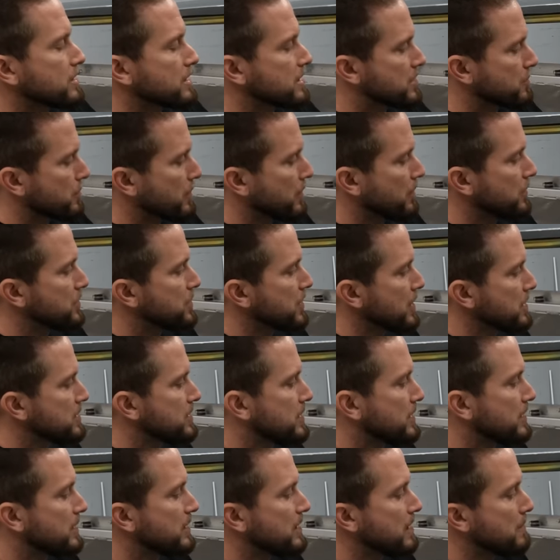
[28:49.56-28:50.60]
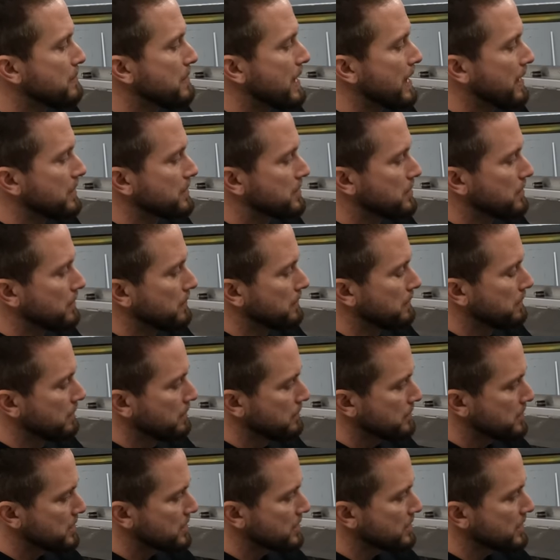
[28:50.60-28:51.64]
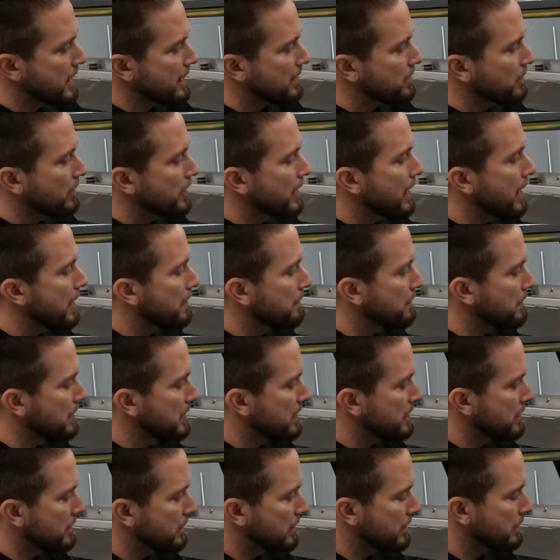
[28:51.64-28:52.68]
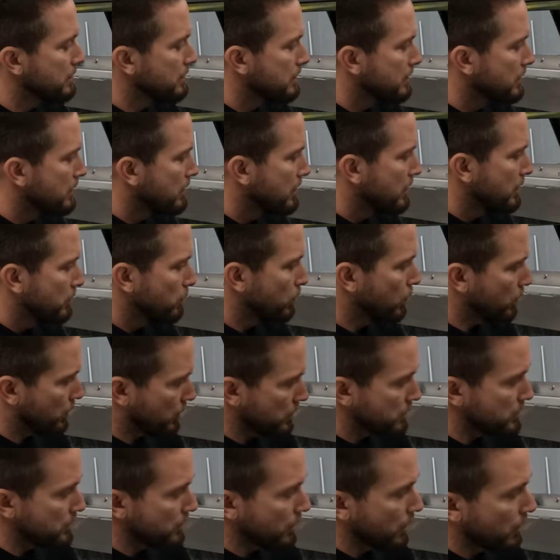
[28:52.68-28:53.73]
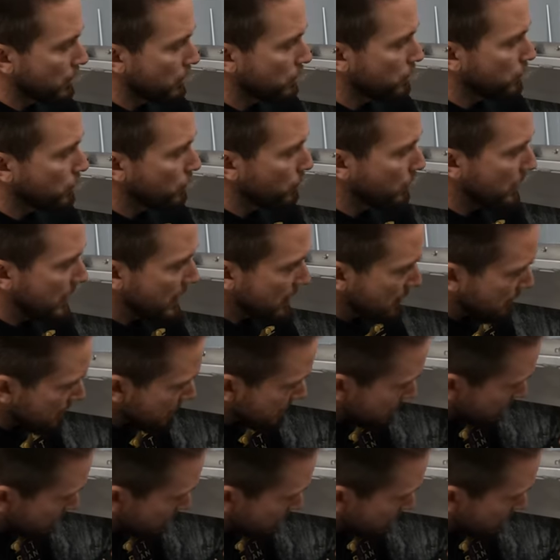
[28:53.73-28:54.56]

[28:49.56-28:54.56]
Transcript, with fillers: So this is where adjusting the amount of slack I have here will control where